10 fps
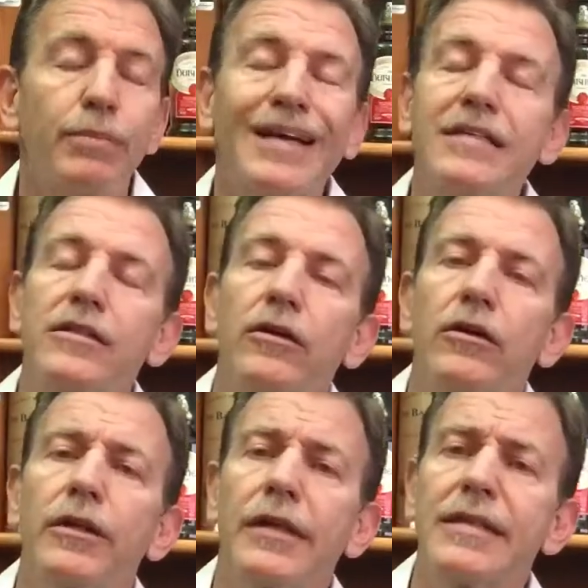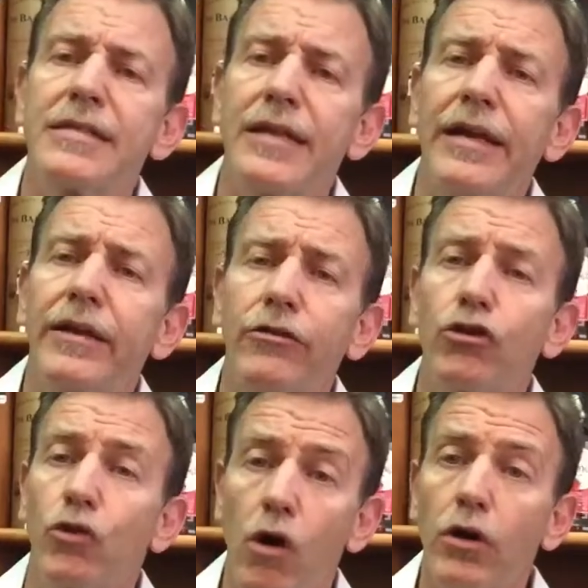based on the distilling
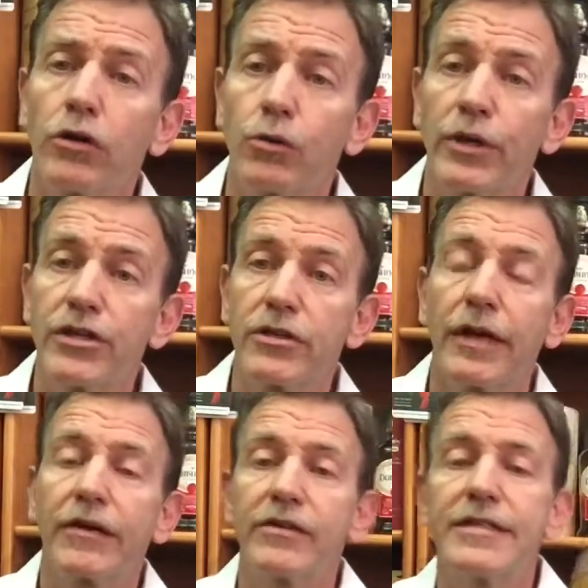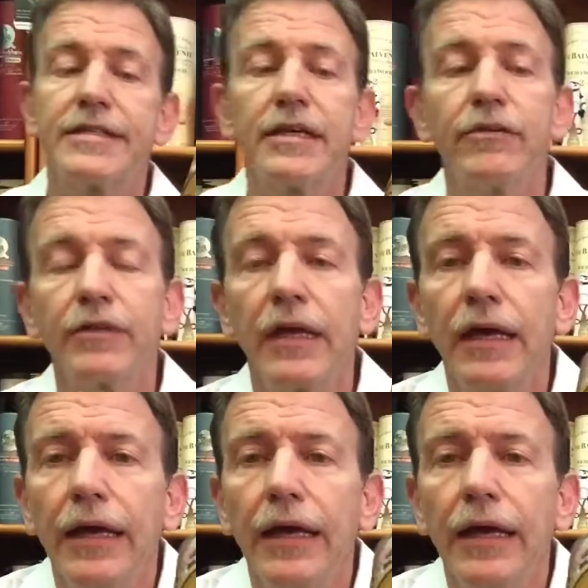grant which they received